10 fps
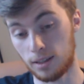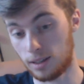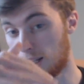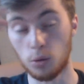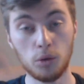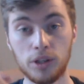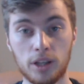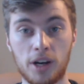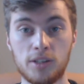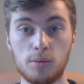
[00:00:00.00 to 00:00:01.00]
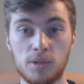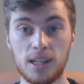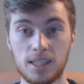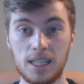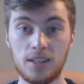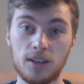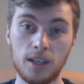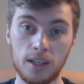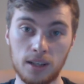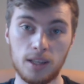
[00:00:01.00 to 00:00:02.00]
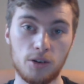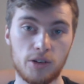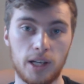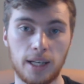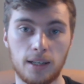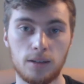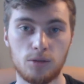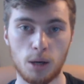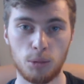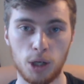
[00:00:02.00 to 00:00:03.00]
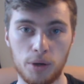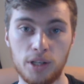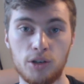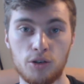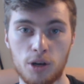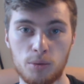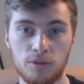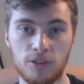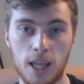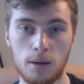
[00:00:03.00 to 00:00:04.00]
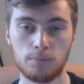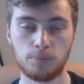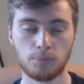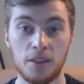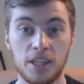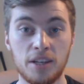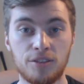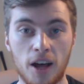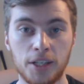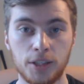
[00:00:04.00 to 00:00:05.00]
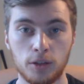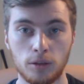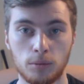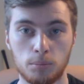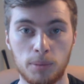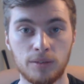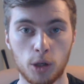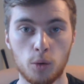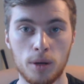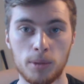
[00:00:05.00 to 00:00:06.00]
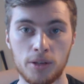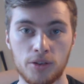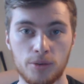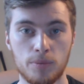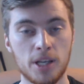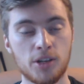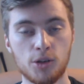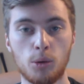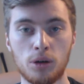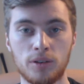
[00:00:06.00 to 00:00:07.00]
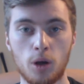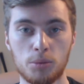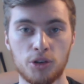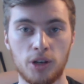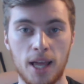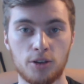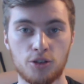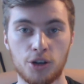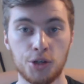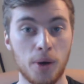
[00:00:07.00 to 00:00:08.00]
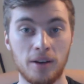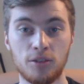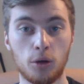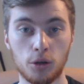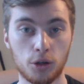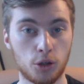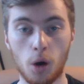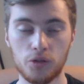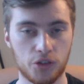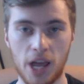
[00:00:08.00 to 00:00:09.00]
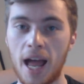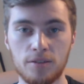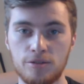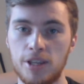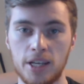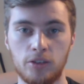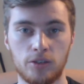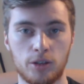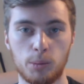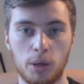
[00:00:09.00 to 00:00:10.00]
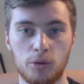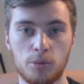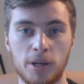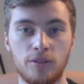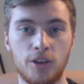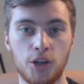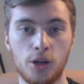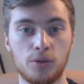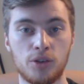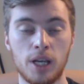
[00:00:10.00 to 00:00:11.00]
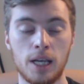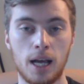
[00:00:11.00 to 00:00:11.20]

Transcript: like all the other items in this list, there is a link down below in the description for that. And the final bit of equipment, this is more of an optional extra. You have not got to have this to be able to make videos,